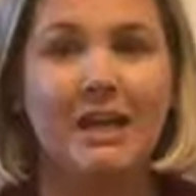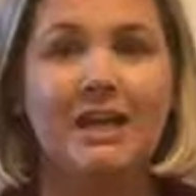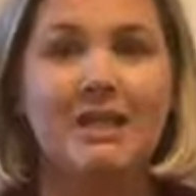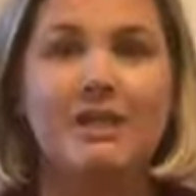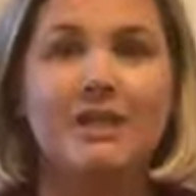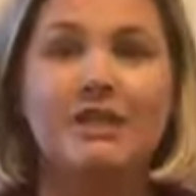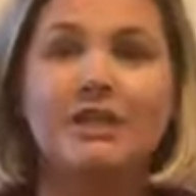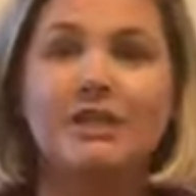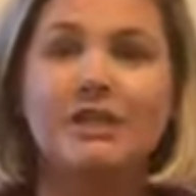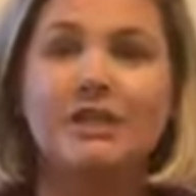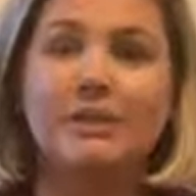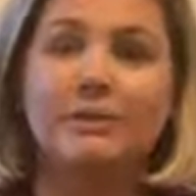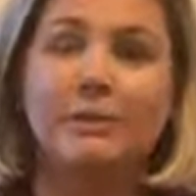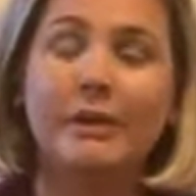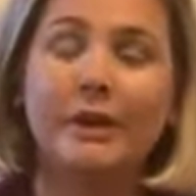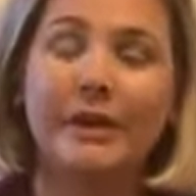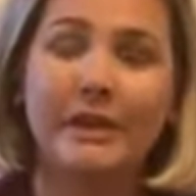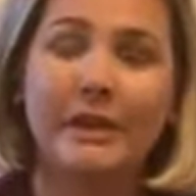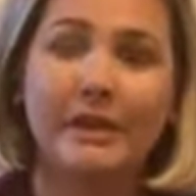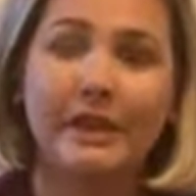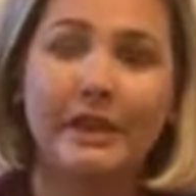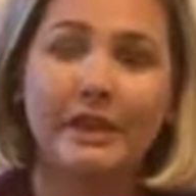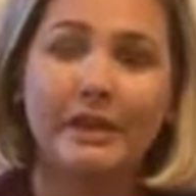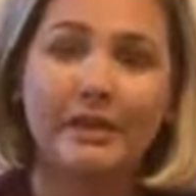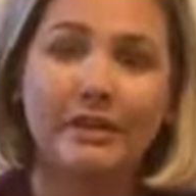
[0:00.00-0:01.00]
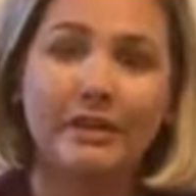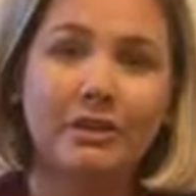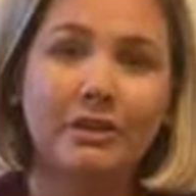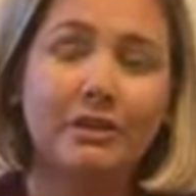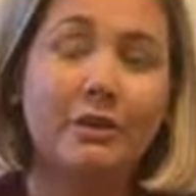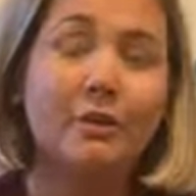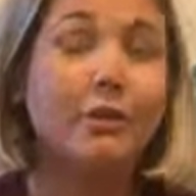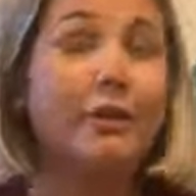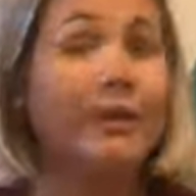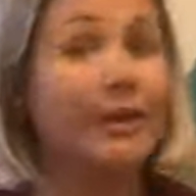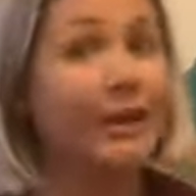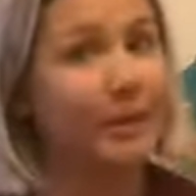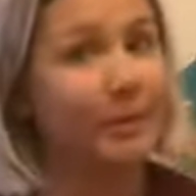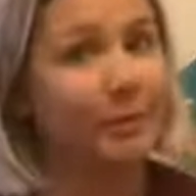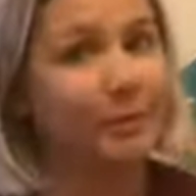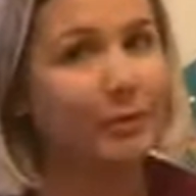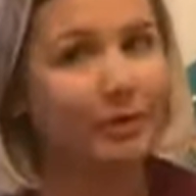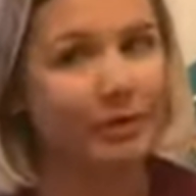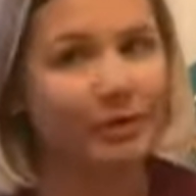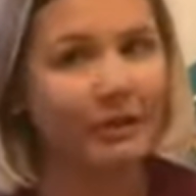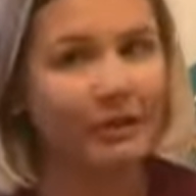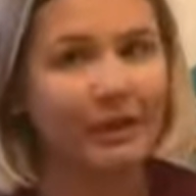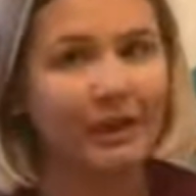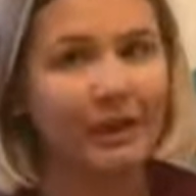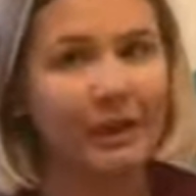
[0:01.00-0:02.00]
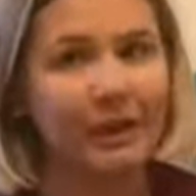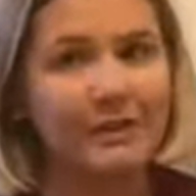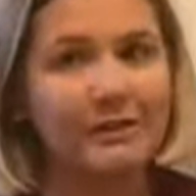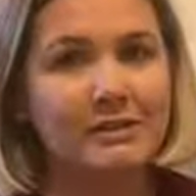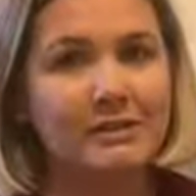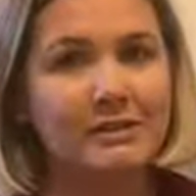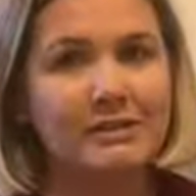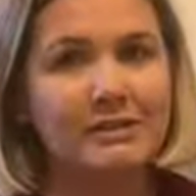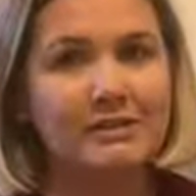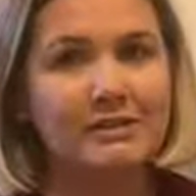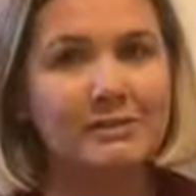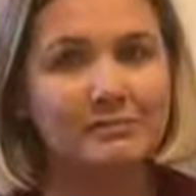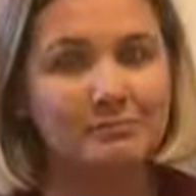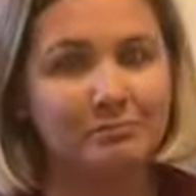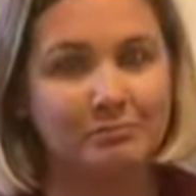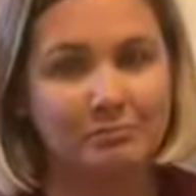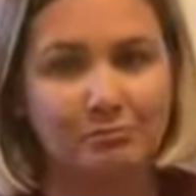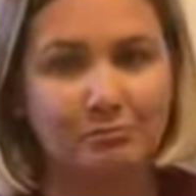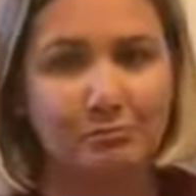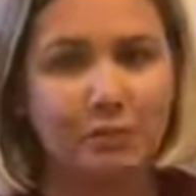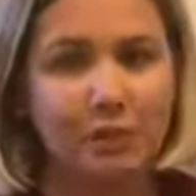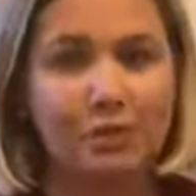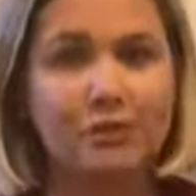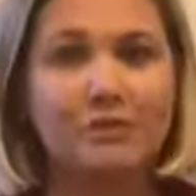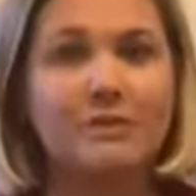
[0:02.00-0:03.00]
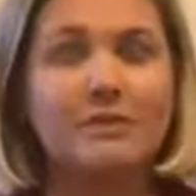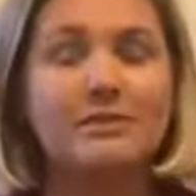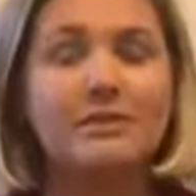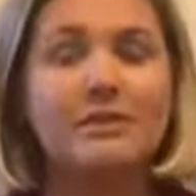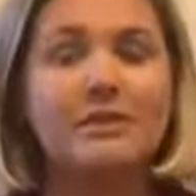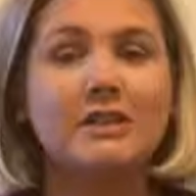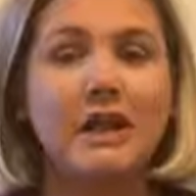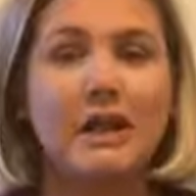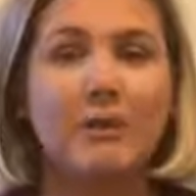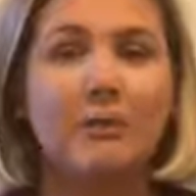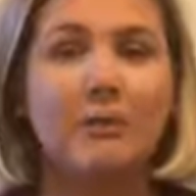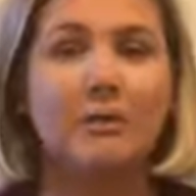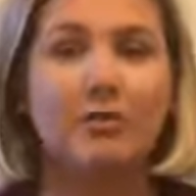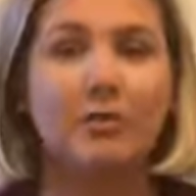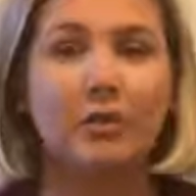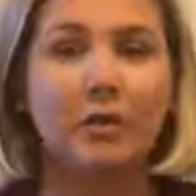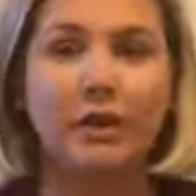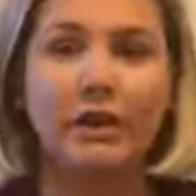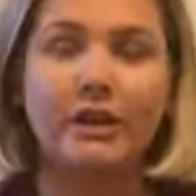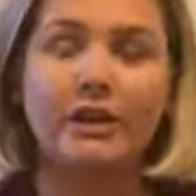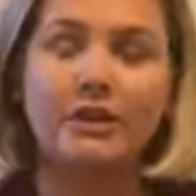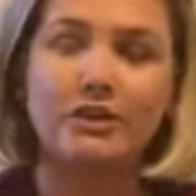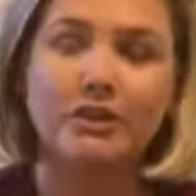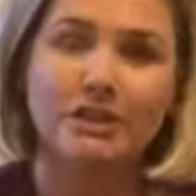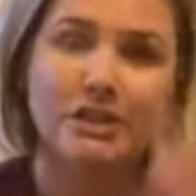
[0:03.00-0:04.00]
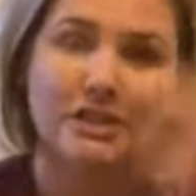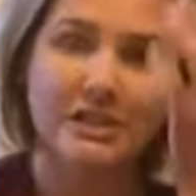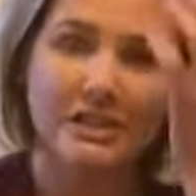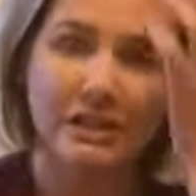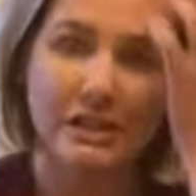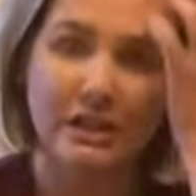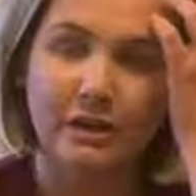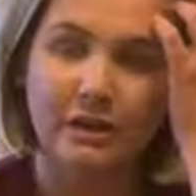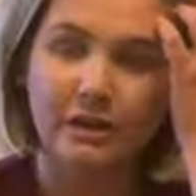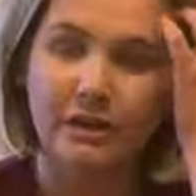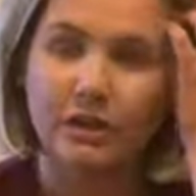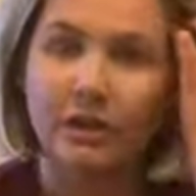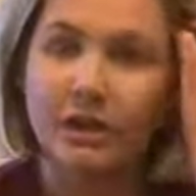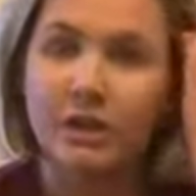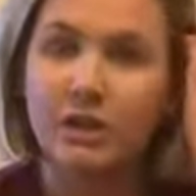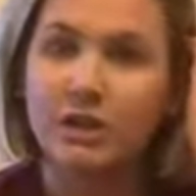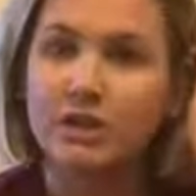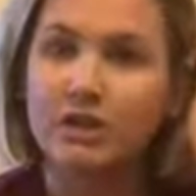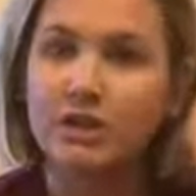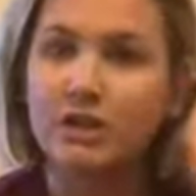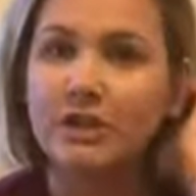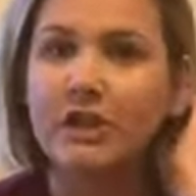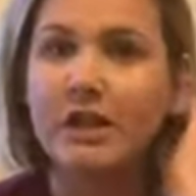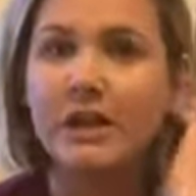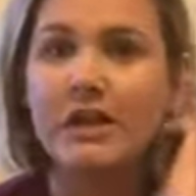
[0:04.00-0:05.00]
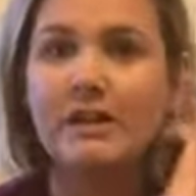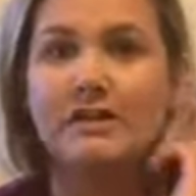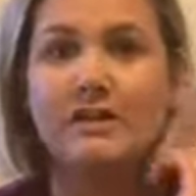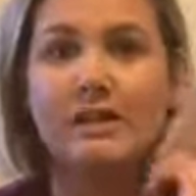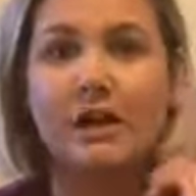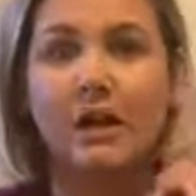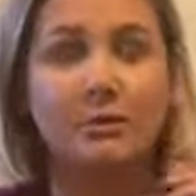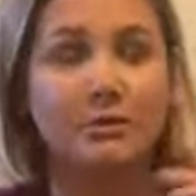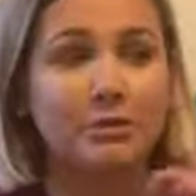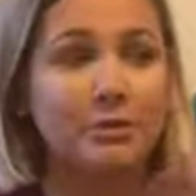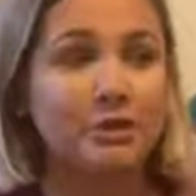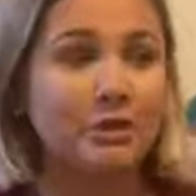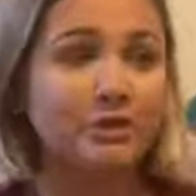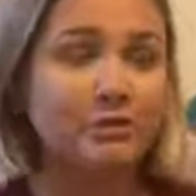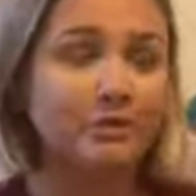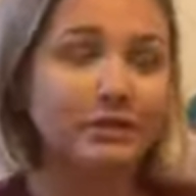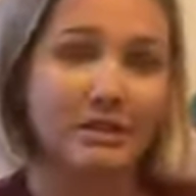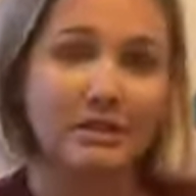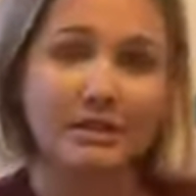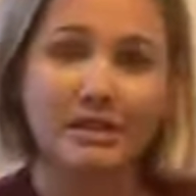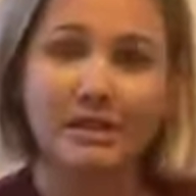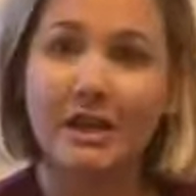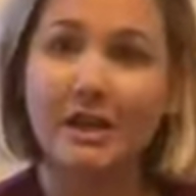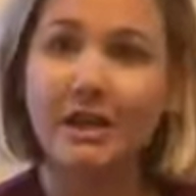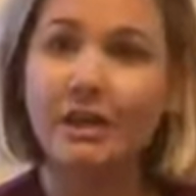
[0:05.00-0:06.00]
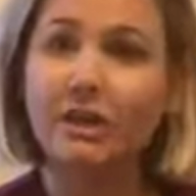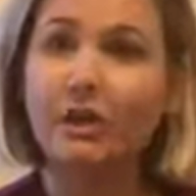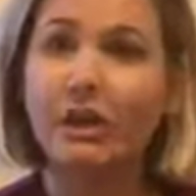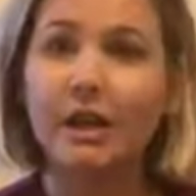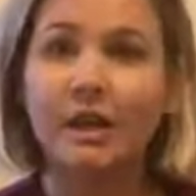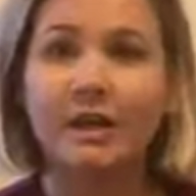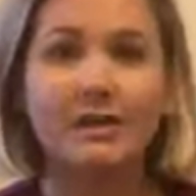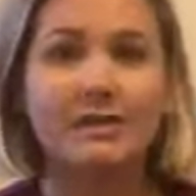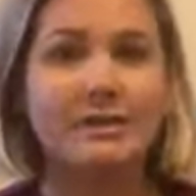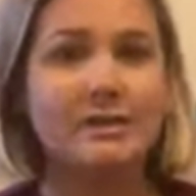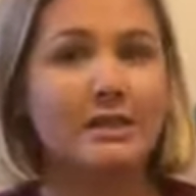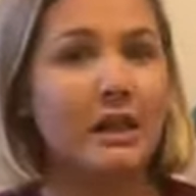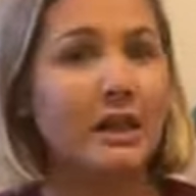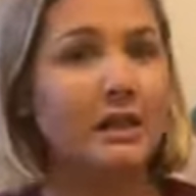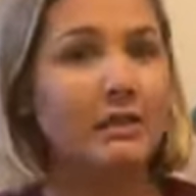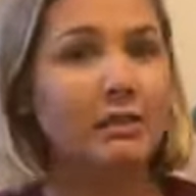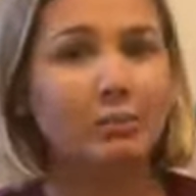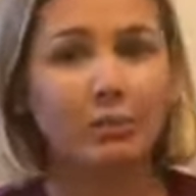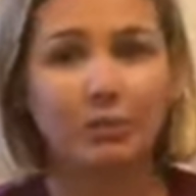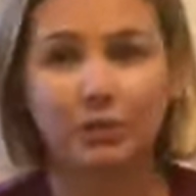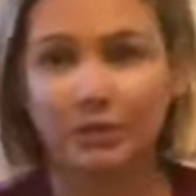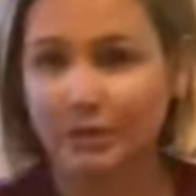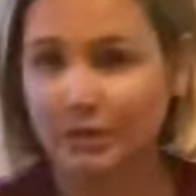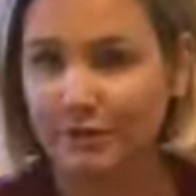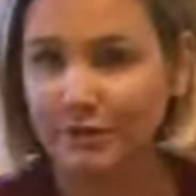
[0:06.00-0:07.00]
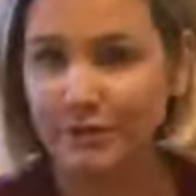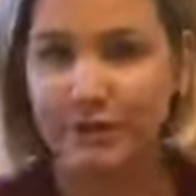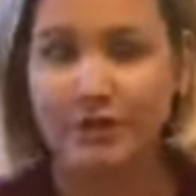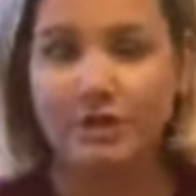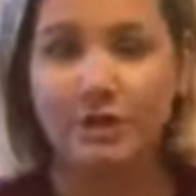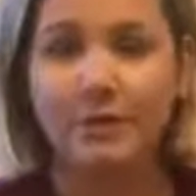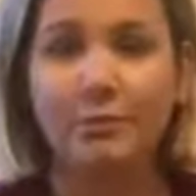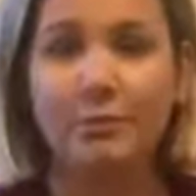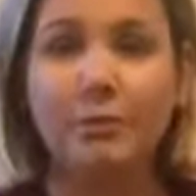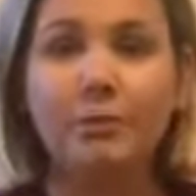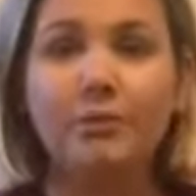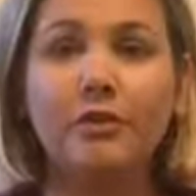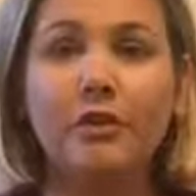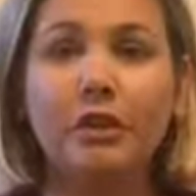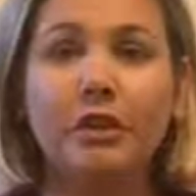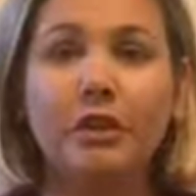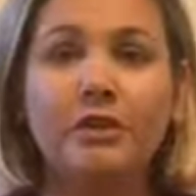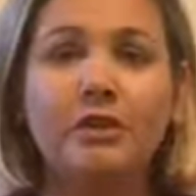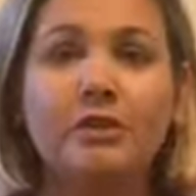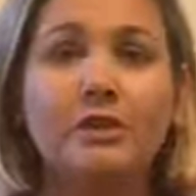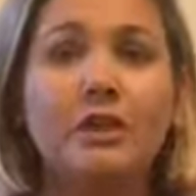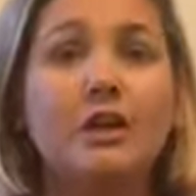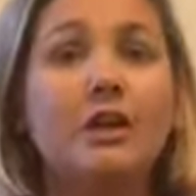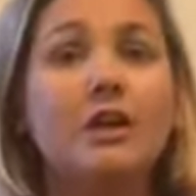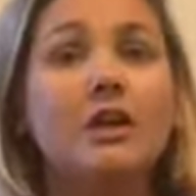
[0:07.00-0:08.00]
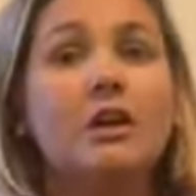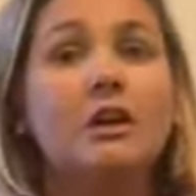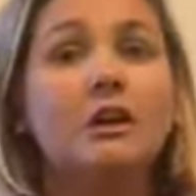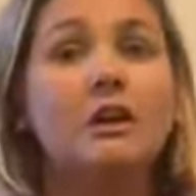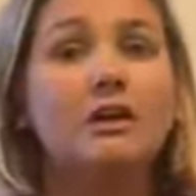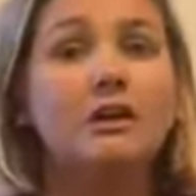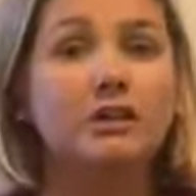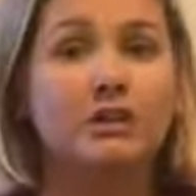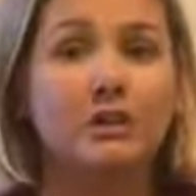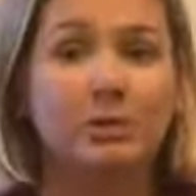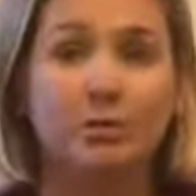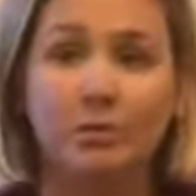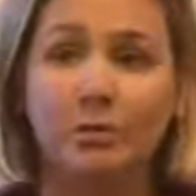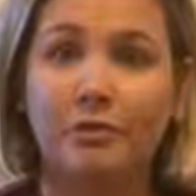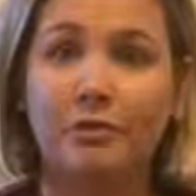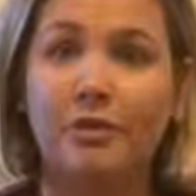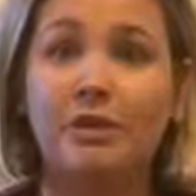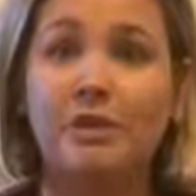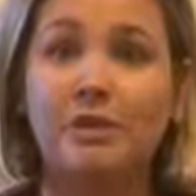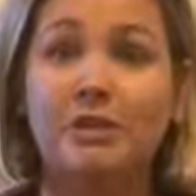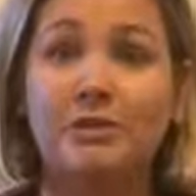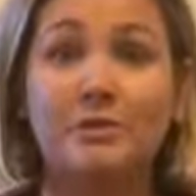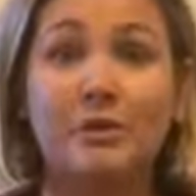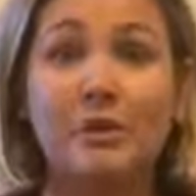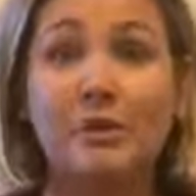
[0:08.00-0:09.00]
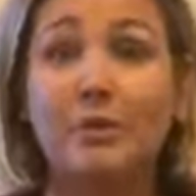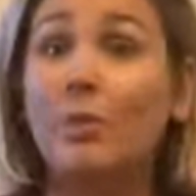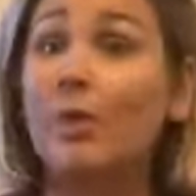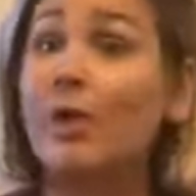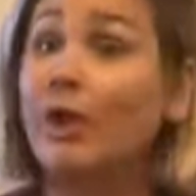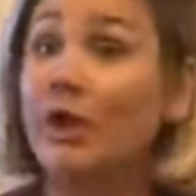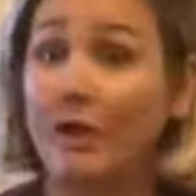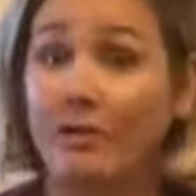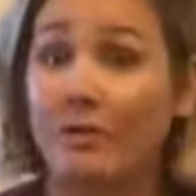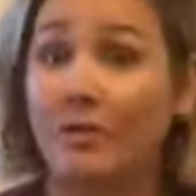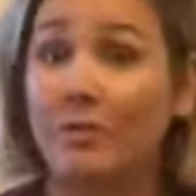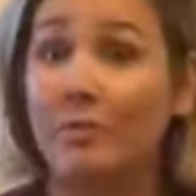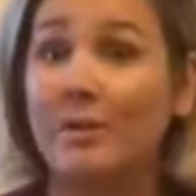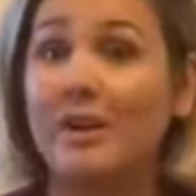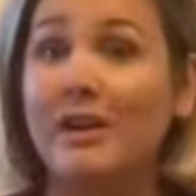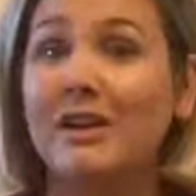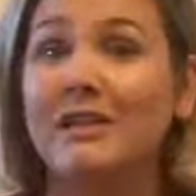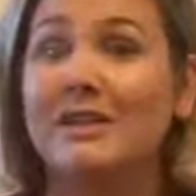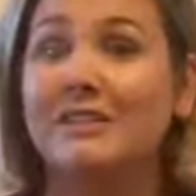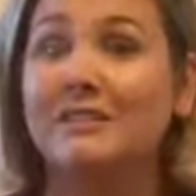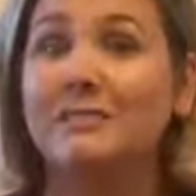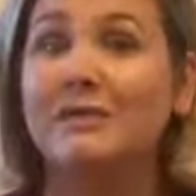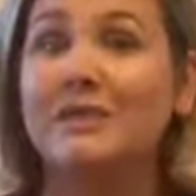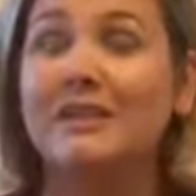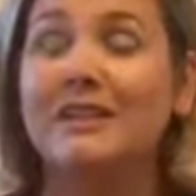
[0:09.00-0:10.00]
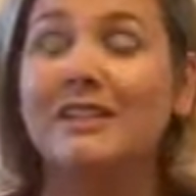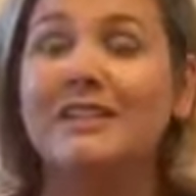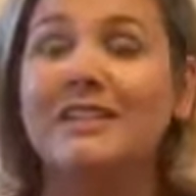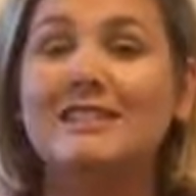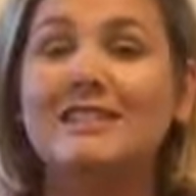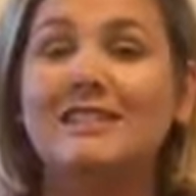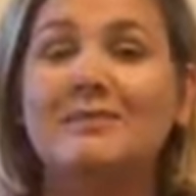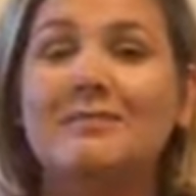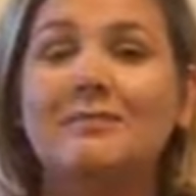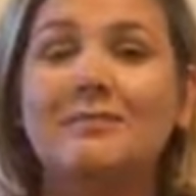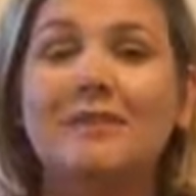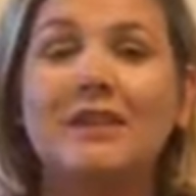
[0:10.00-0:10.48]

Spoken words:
She's a red heeler. We keep her in the house most of the time. If we're here, she's here. She has the option of inside or outside, whichever she prefers. She prefers to be wherever my husband is.